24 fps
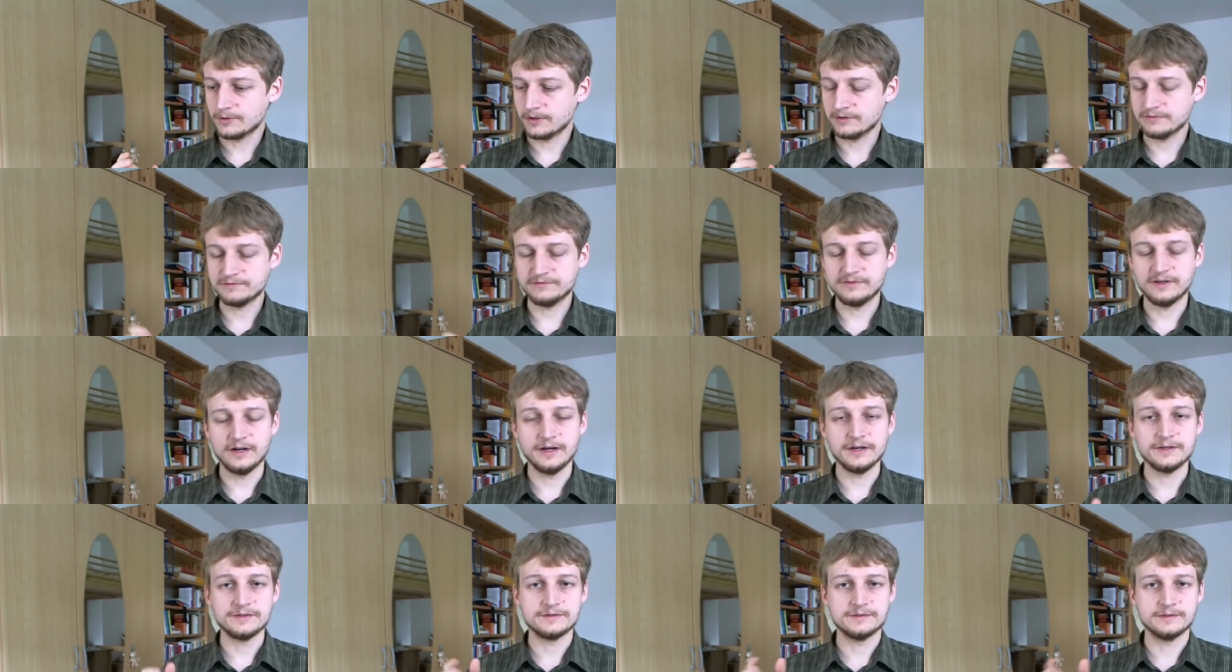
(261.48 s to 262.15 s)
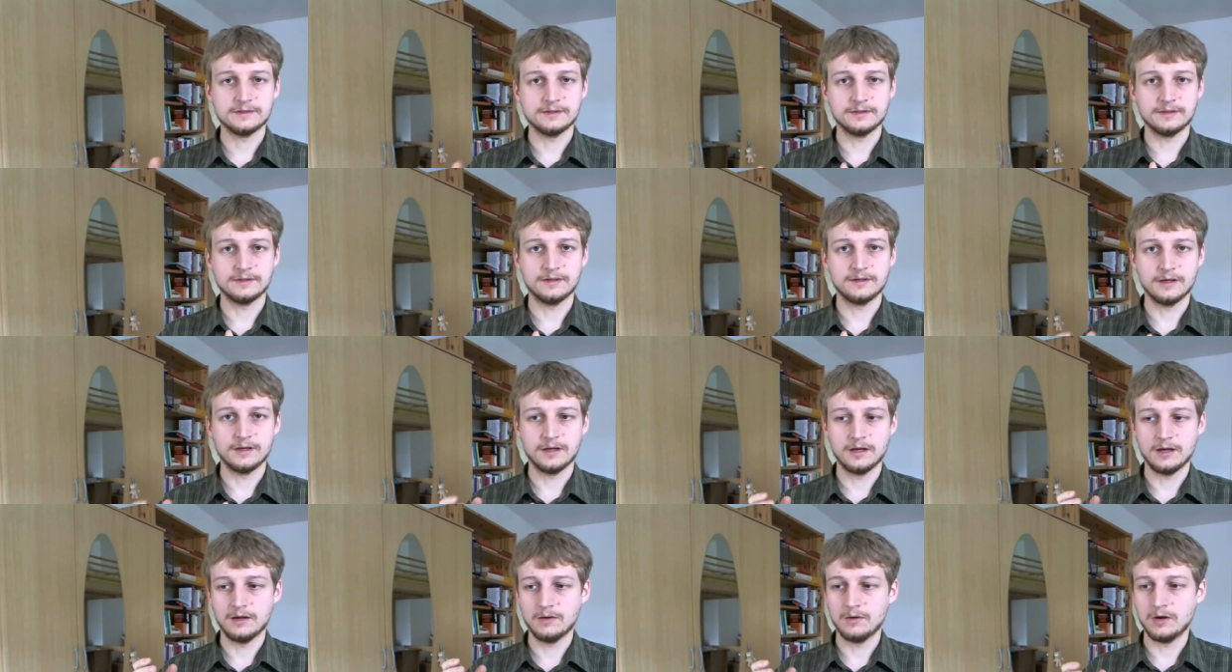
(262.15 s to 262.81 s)
find
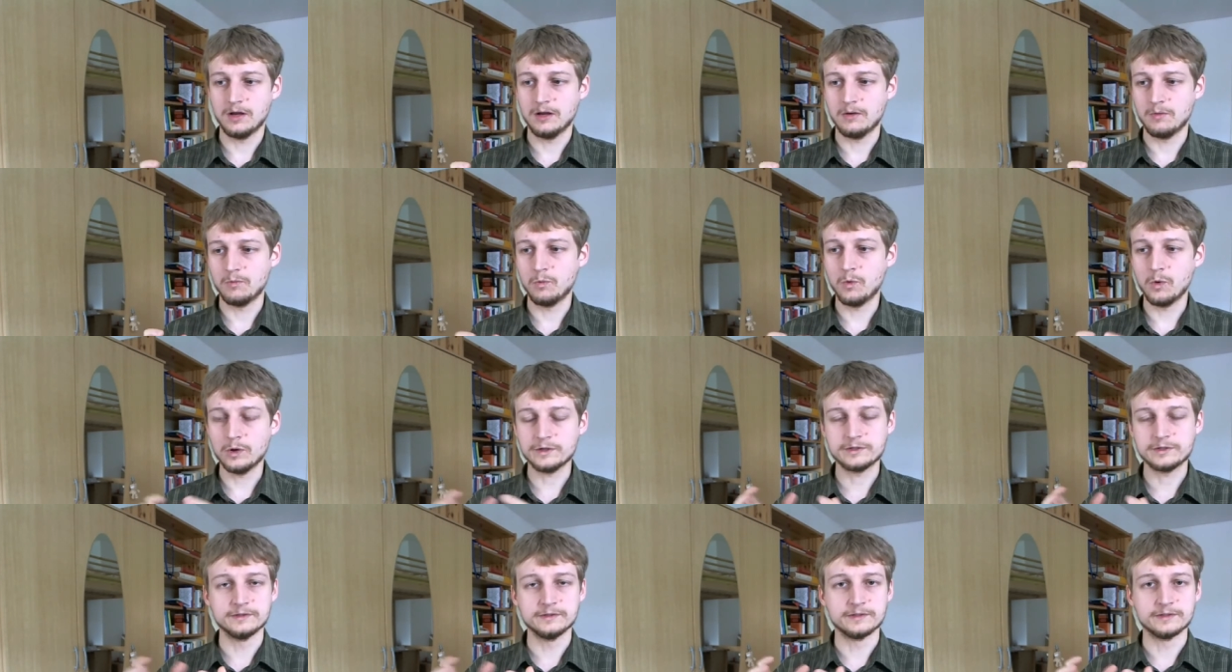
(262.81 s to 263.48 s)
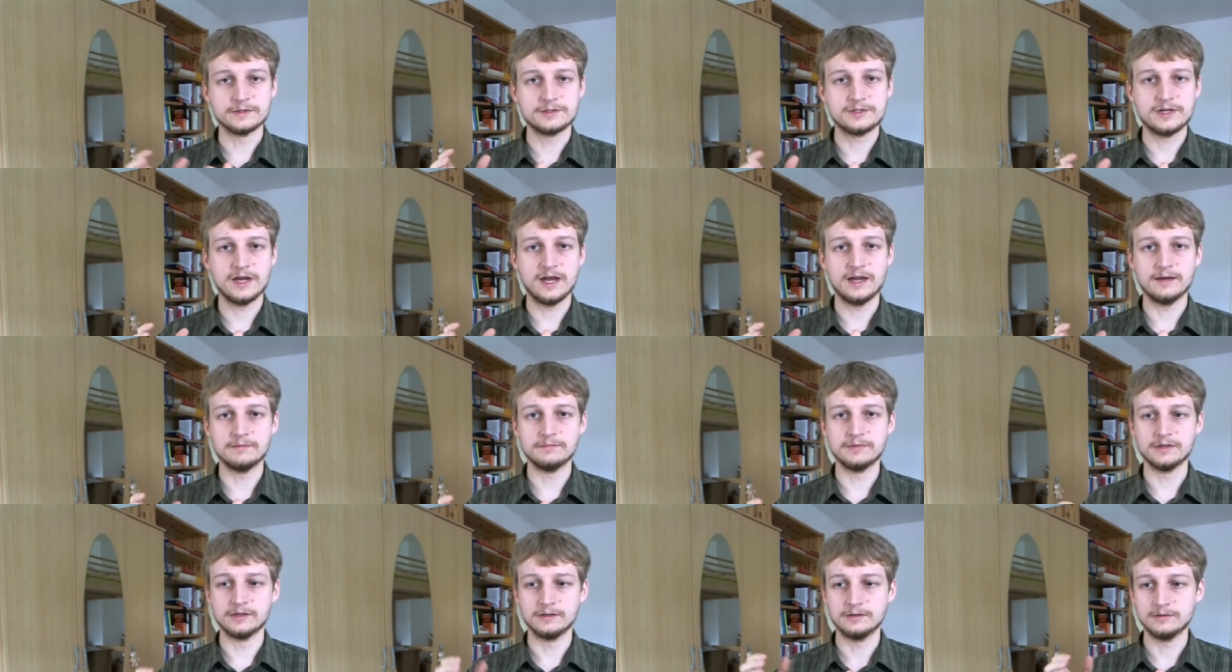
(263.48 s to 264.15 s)
a water
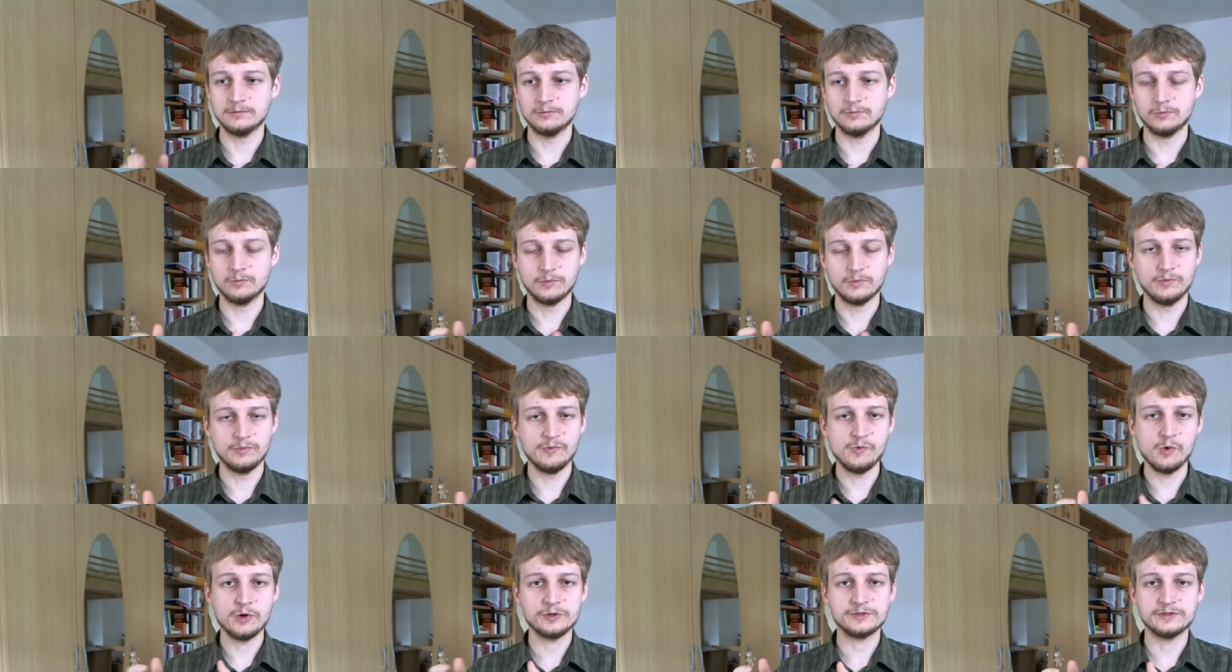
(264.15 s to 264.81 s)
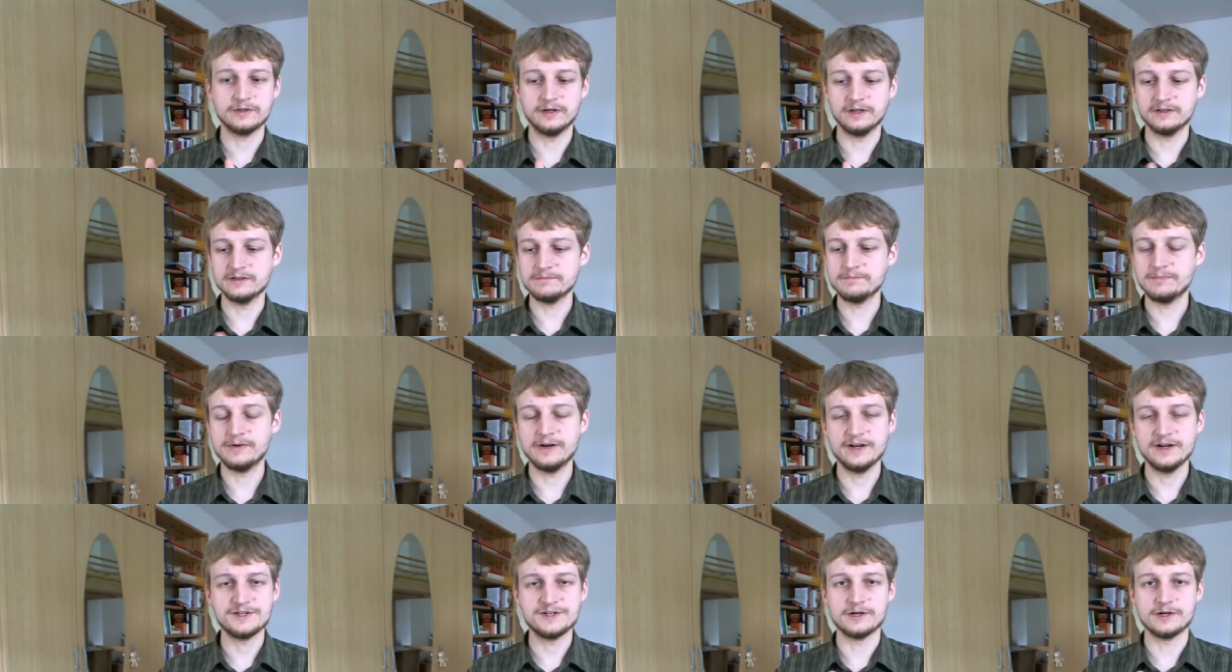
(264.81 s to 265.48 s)
chamber, water under
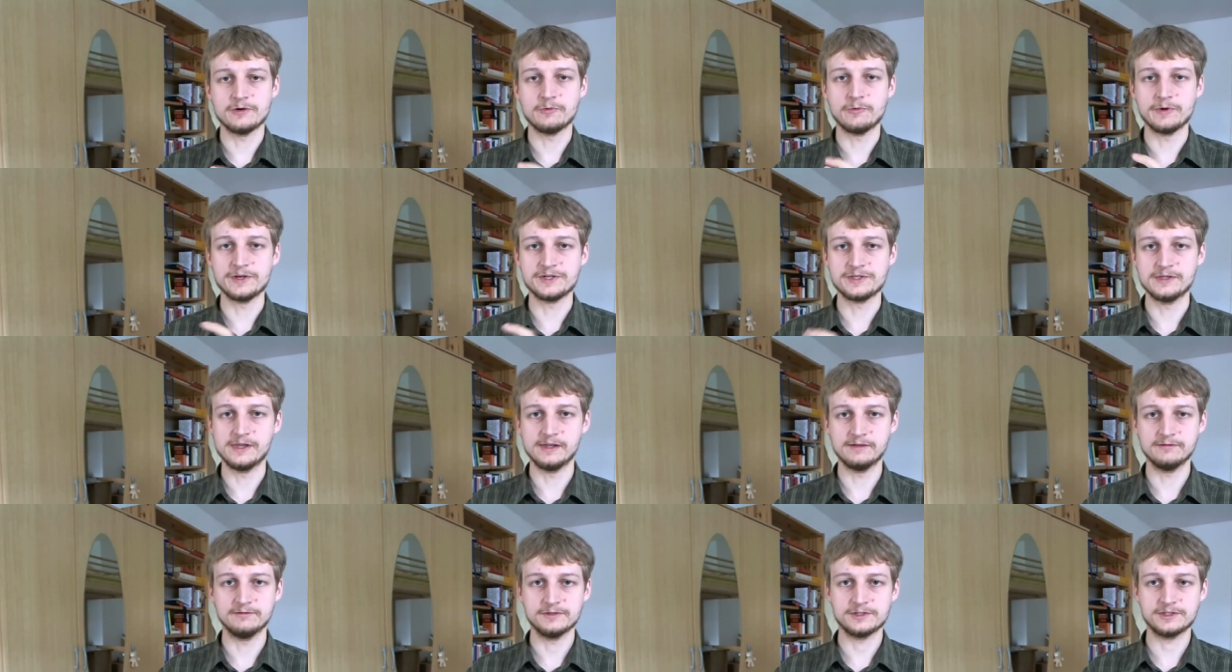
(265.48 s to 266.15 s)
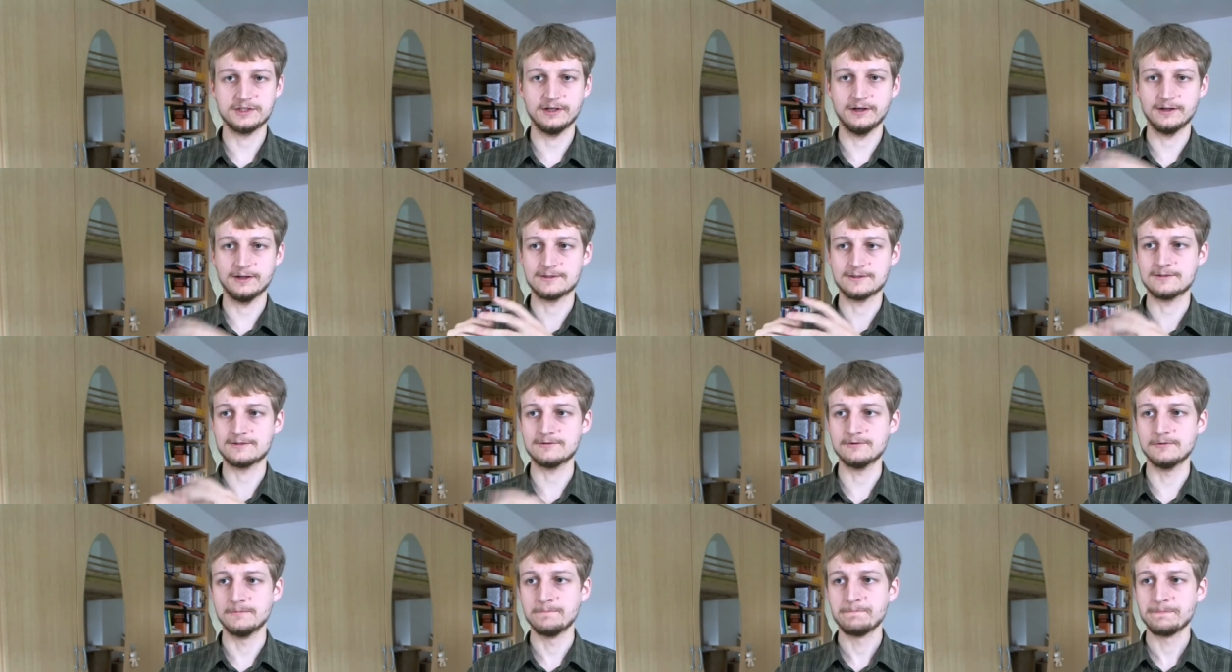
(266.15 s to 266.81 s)
pressure, which then starts
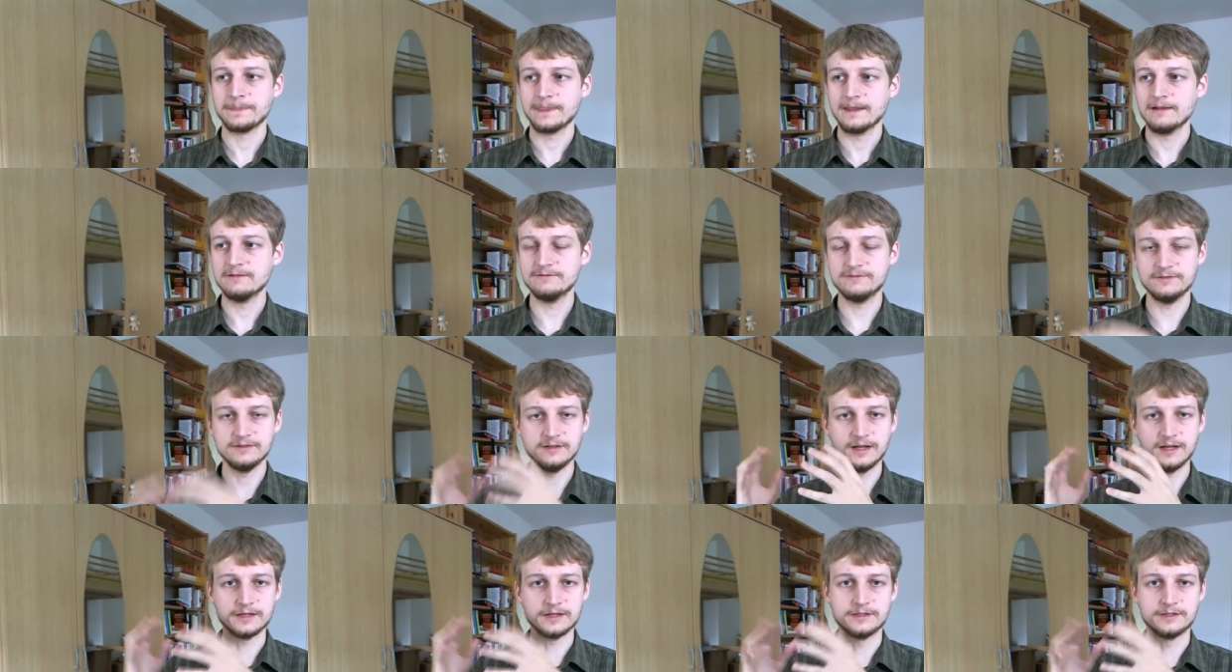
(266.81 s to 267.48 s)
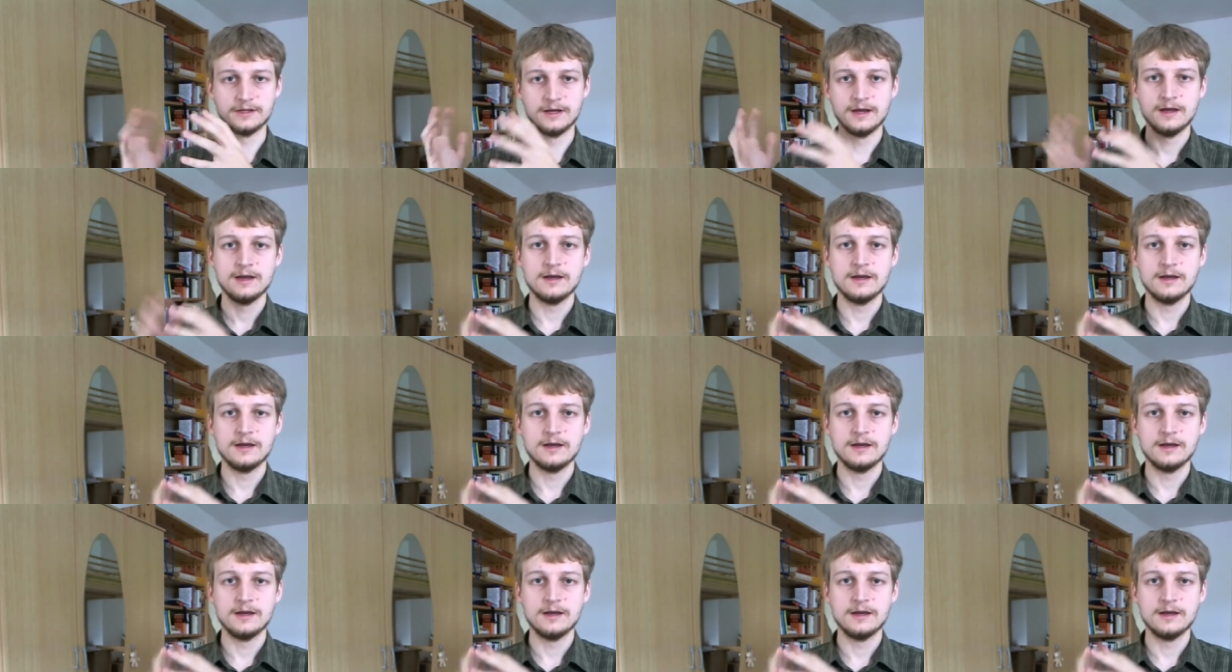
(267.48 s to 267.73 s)
to flood